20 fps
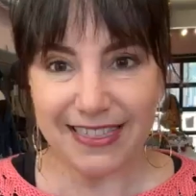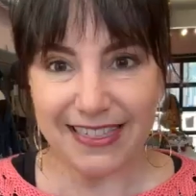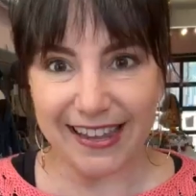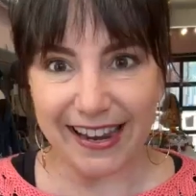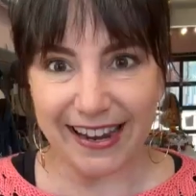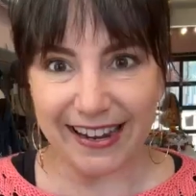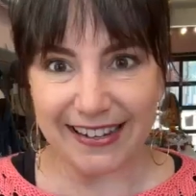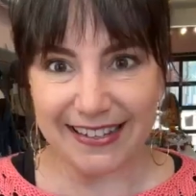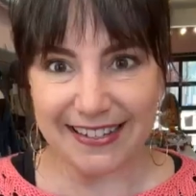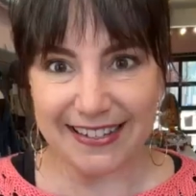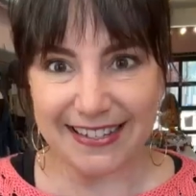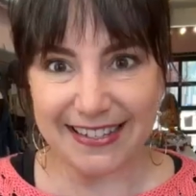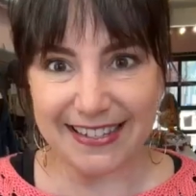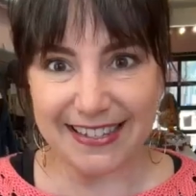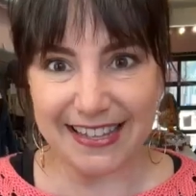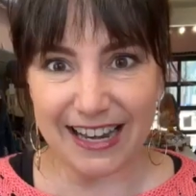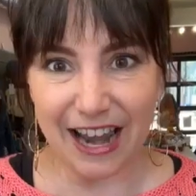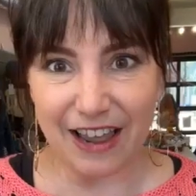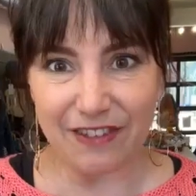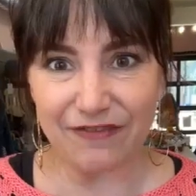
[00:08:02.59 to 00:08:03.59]
of the
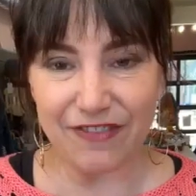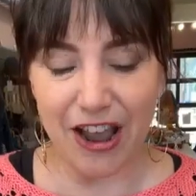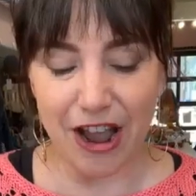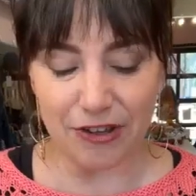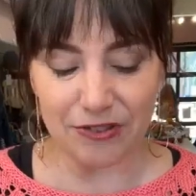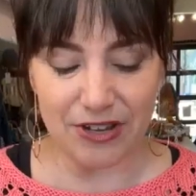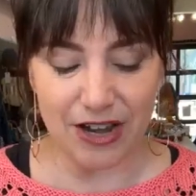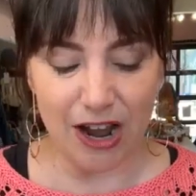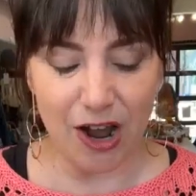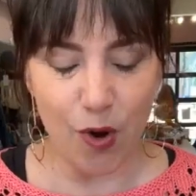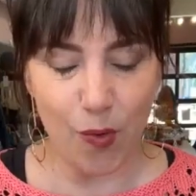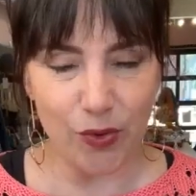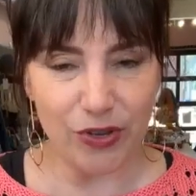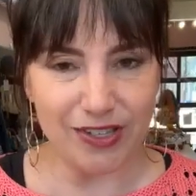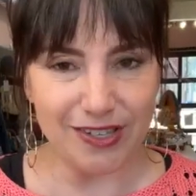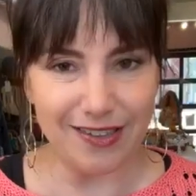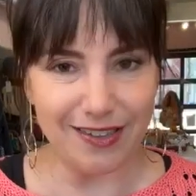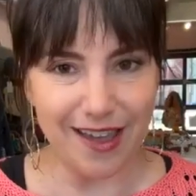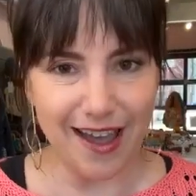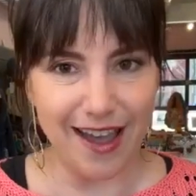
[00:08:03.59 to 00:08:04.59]
things that I found out
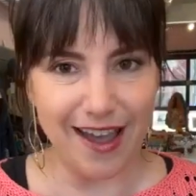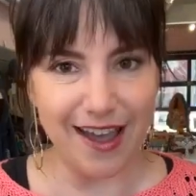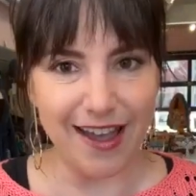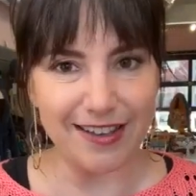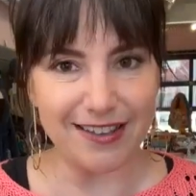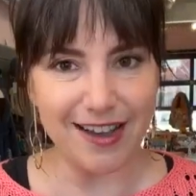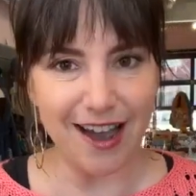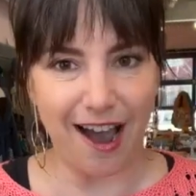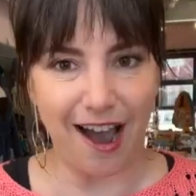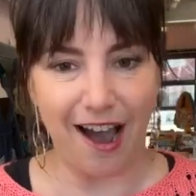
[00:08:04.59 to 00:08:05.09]
was that